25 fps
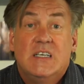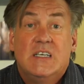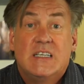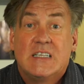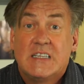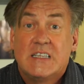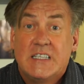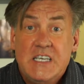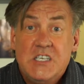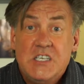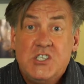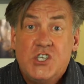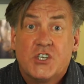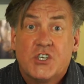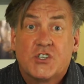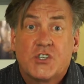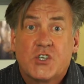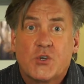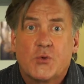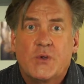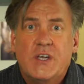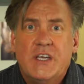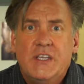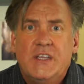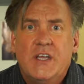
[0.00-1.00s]
And Alicia
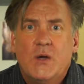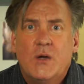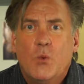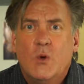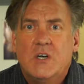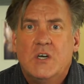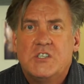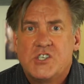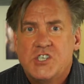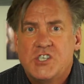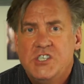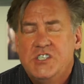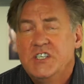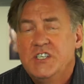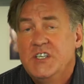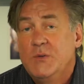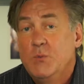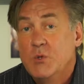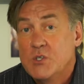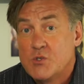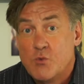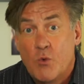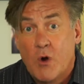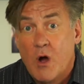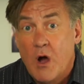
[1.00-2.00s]
agreed that what she
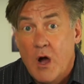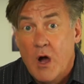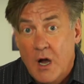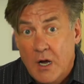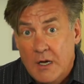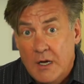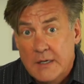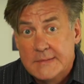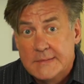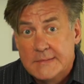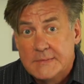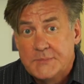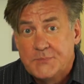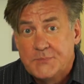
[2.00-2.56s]
did was wrong.